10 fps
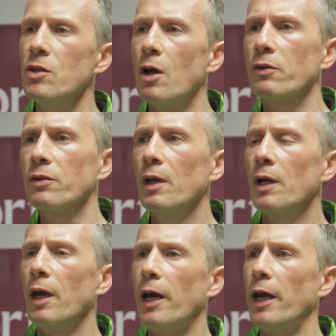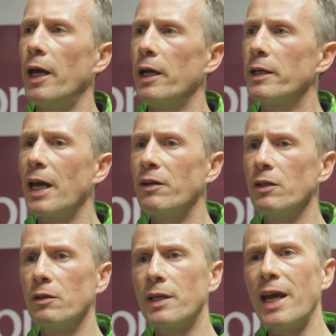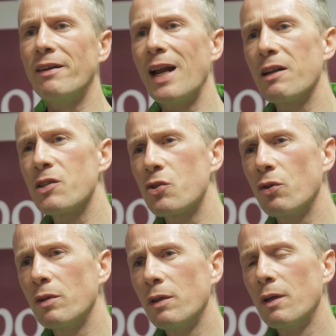not getting gait analysis done.